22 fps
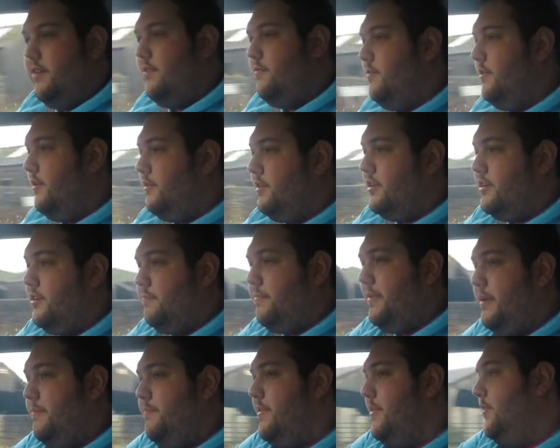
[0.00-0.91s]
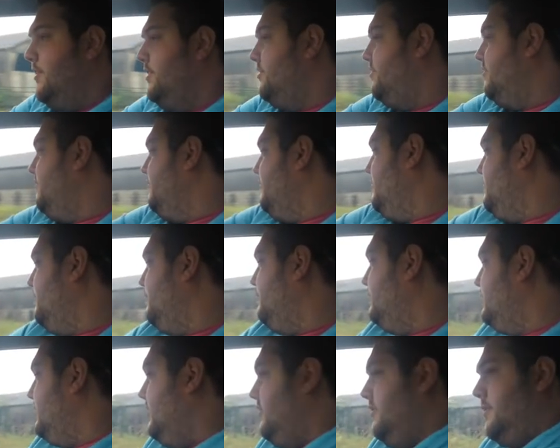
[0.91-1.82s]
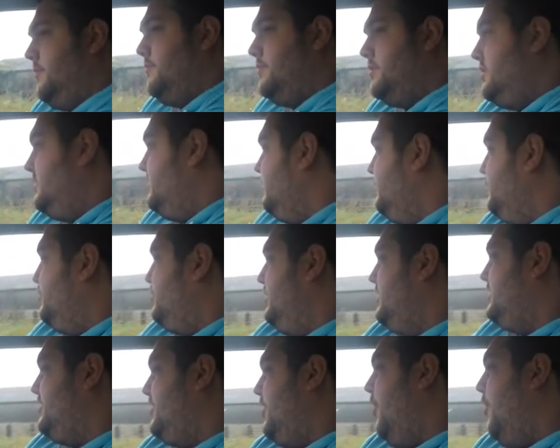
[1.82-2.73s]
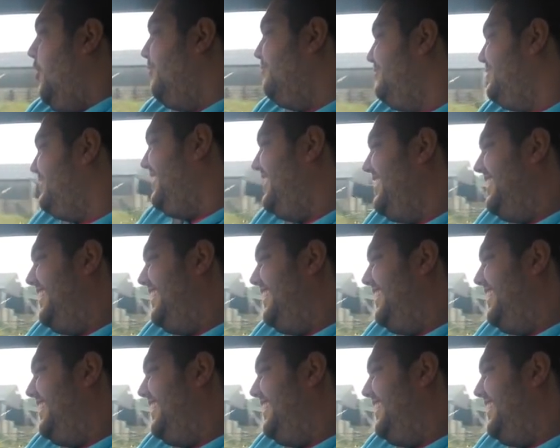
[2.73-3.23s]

I'm going to be behind her at all times until she stops.